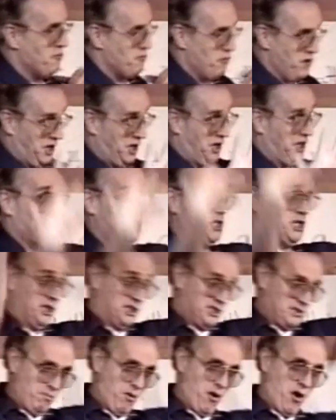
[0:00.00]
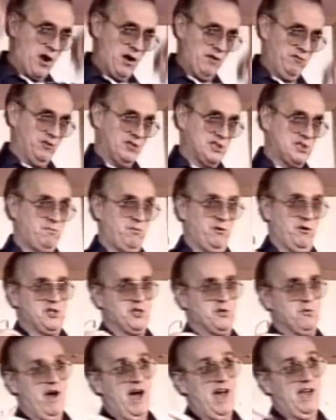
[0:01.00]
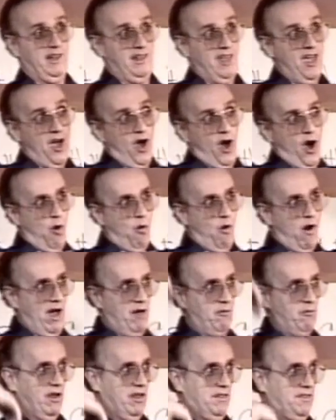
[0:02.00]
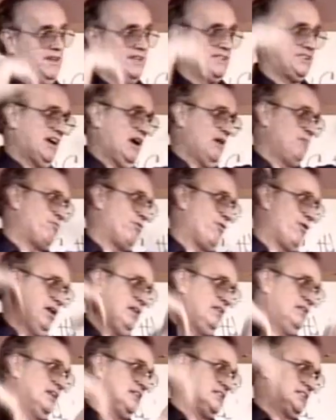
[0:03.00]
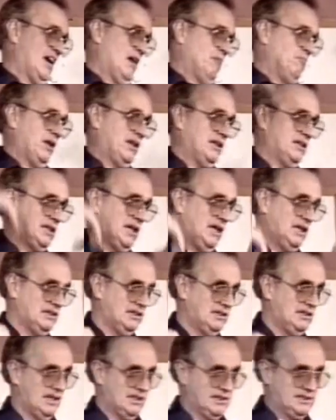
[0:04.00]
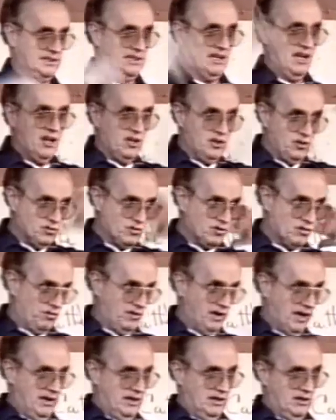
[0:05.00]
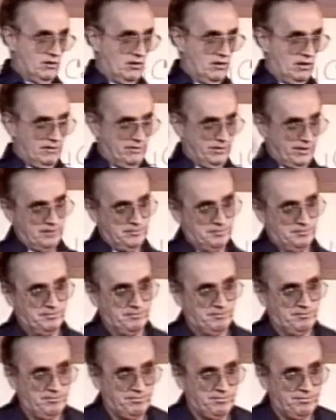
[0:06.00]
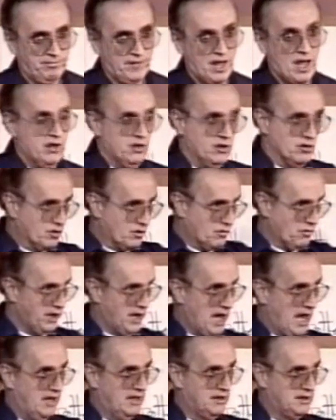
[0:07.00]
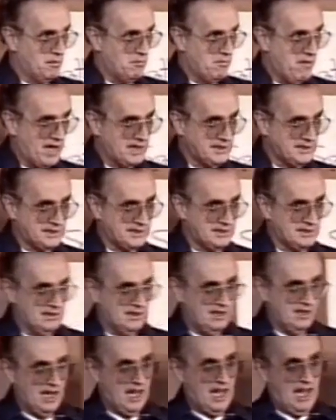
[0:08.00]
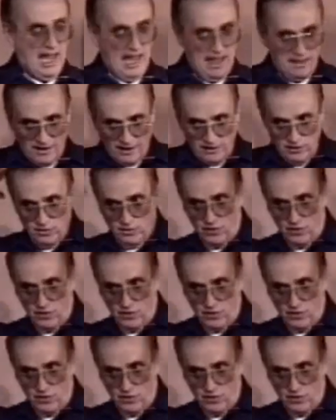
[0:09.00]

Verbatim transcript: religion. It's part of your spirituality. Oh, I read this, I prayed this, I meditated this. You created all of it. You created the mess, and then